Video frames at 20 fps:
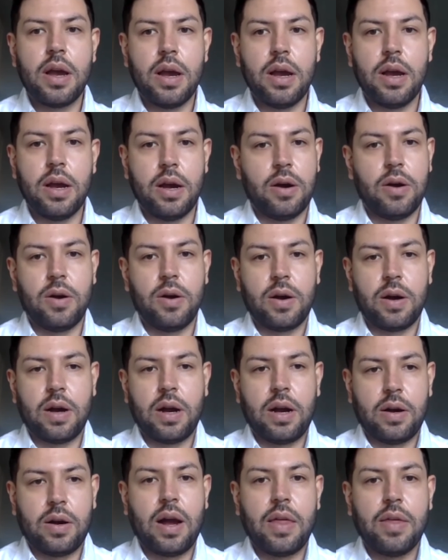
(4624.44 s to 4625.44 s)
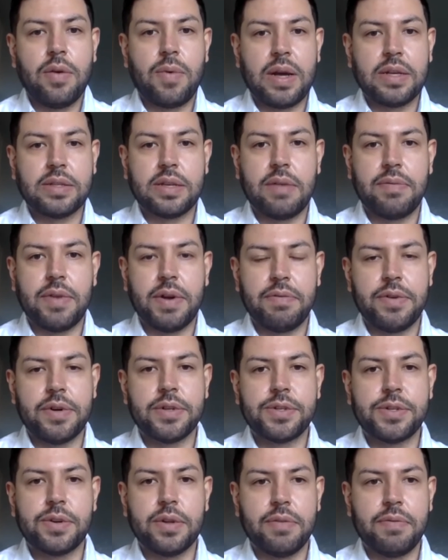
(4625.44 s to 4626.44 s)
Or otherwise have a
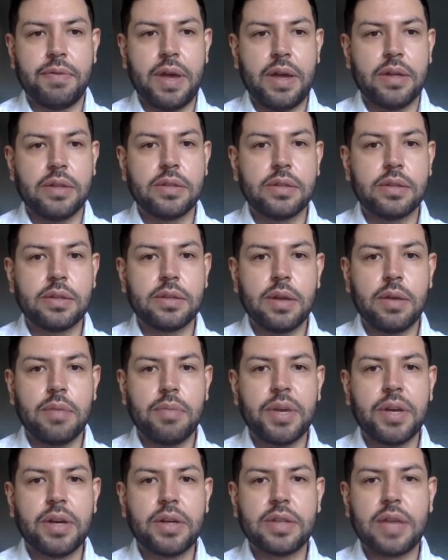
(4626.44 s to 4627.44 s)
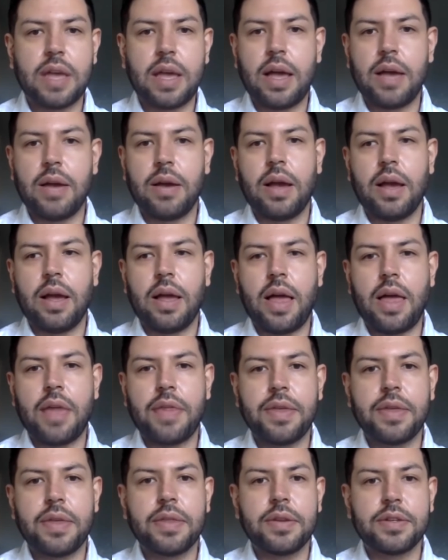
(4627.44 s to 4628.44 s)
virtual event. Because I
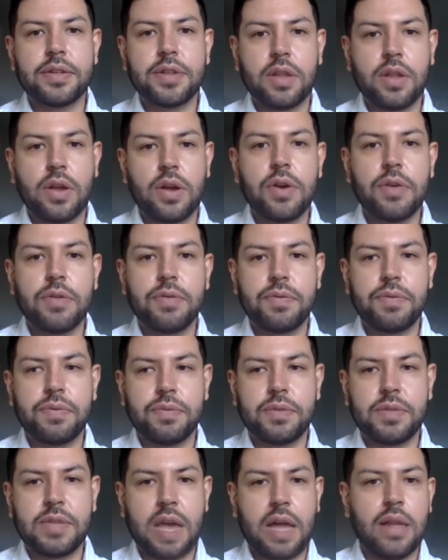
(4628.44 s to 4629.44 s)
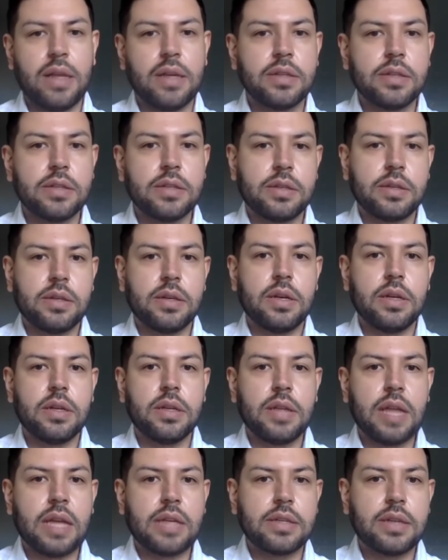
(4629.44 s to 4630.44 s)
think there's a lot of talent
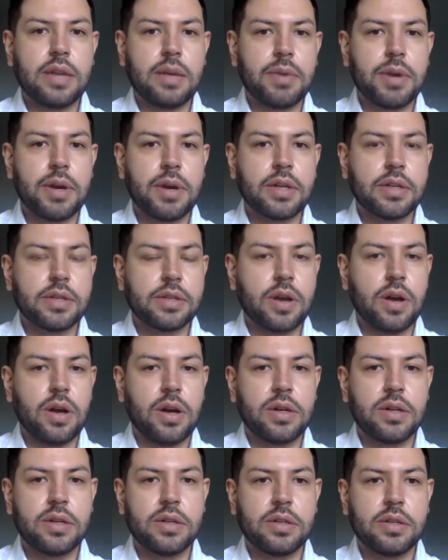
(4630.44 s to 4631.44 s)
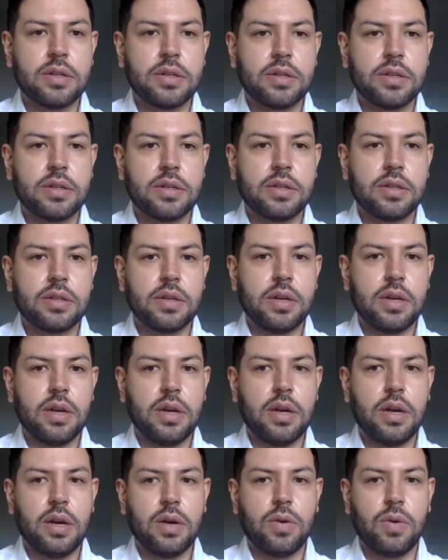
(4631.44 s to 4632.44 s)
in Latin American scholars
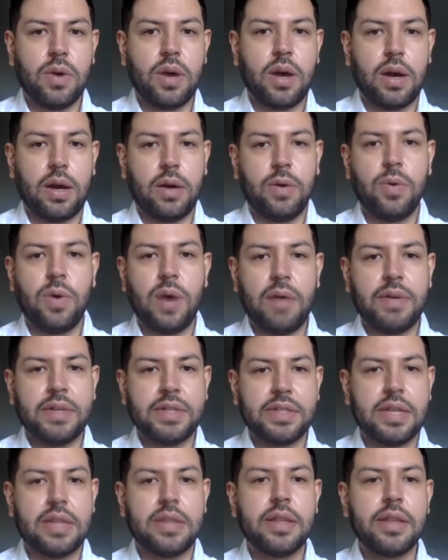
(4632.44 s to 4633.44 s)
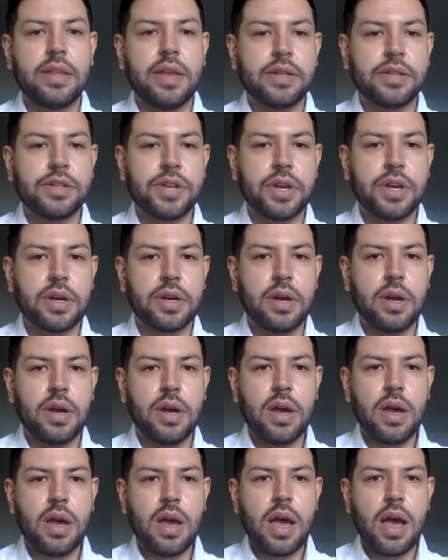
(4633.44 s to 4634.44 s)
who have attended Yenching.
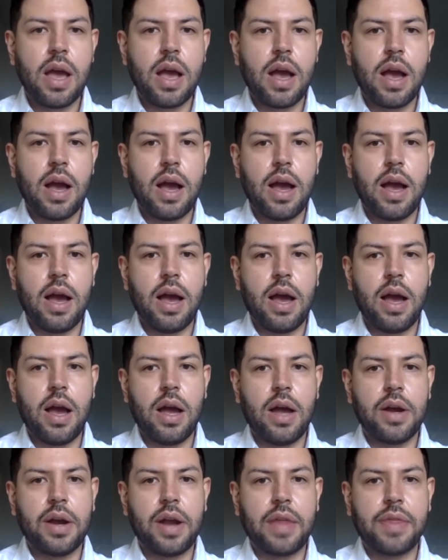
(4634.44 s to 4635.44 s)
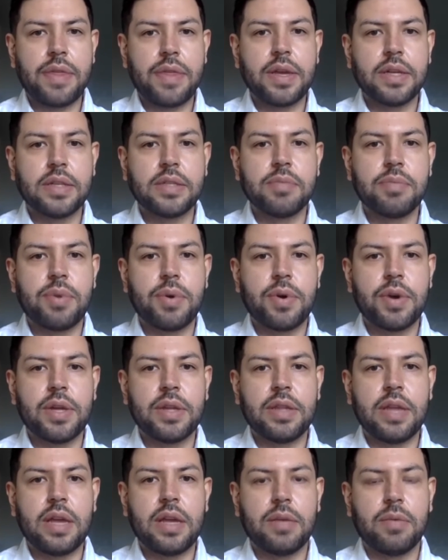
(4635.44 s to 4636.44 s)
And I think it's
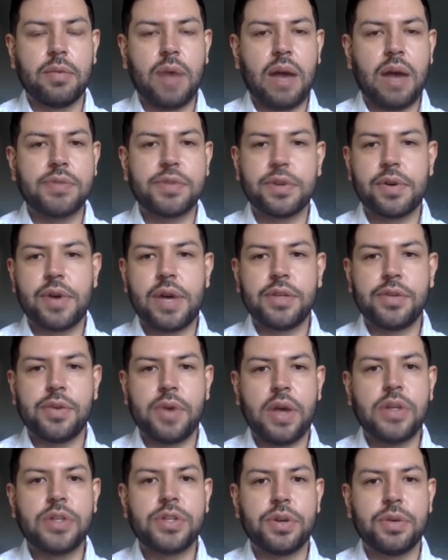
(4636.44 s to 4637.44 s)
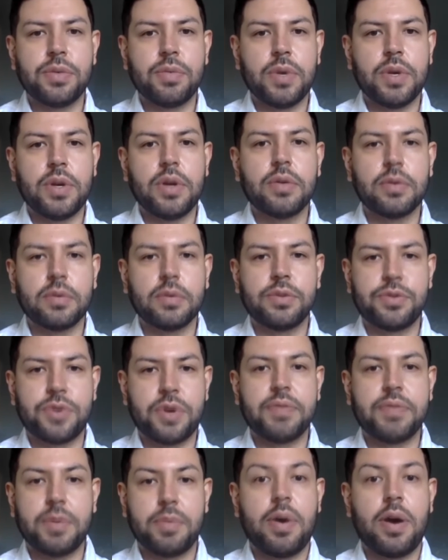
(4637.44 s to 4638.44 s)
important that after graduation, we don't
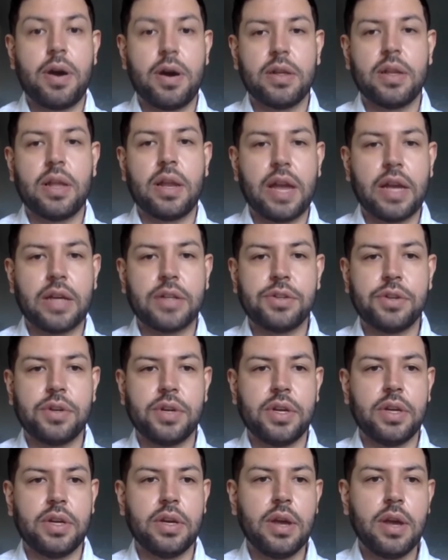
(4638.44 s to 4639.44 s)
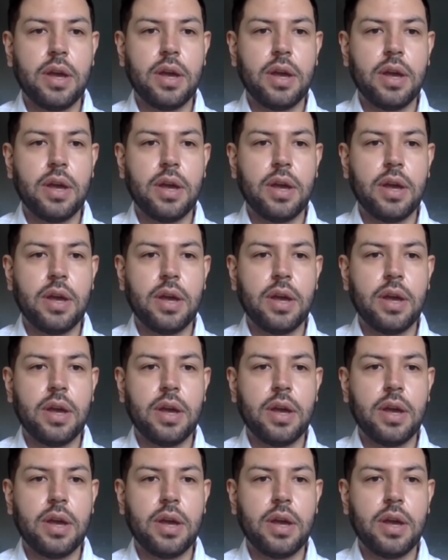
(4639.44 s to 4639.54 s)
drift apart and actually